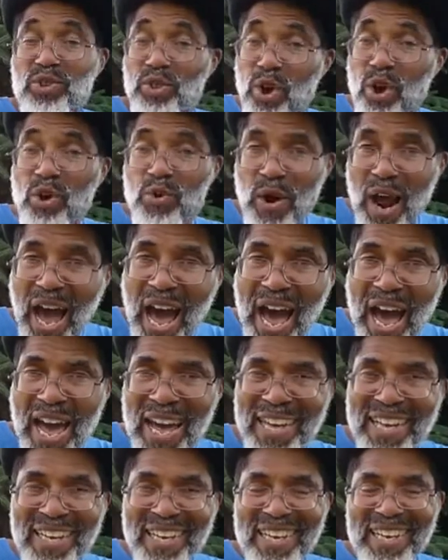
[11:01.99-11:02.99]

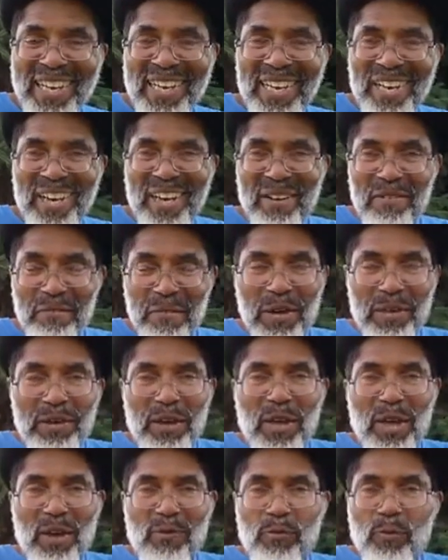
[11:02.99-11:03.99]
Torah. But
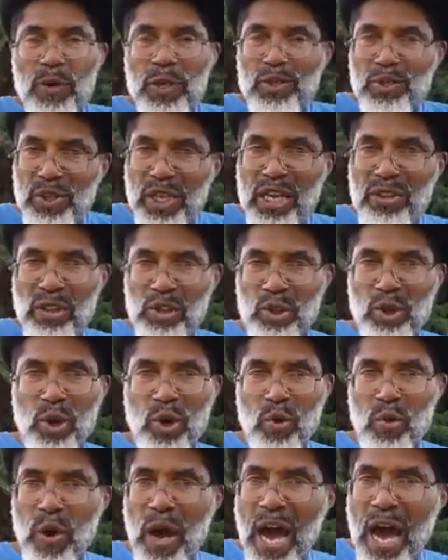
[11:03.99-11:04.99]
if we see the
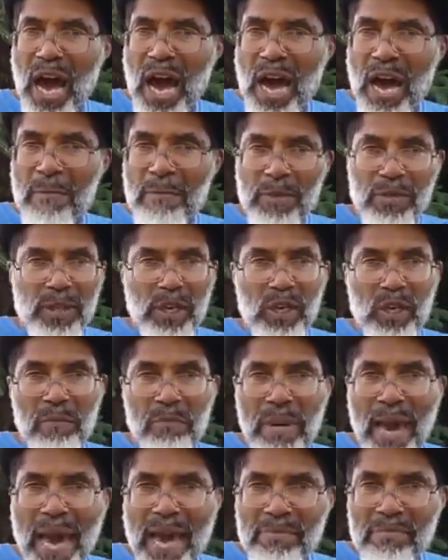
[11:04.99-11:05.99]
Torah, the
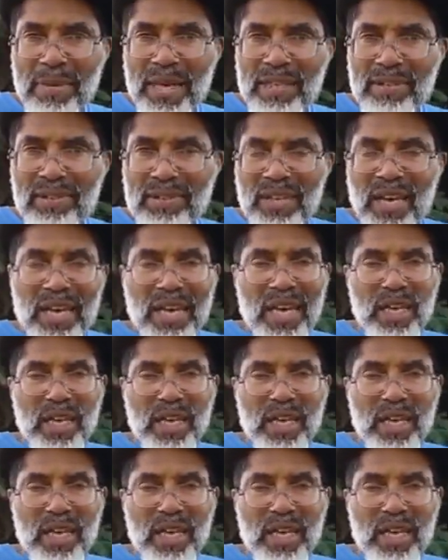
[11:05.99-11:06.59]
commandments,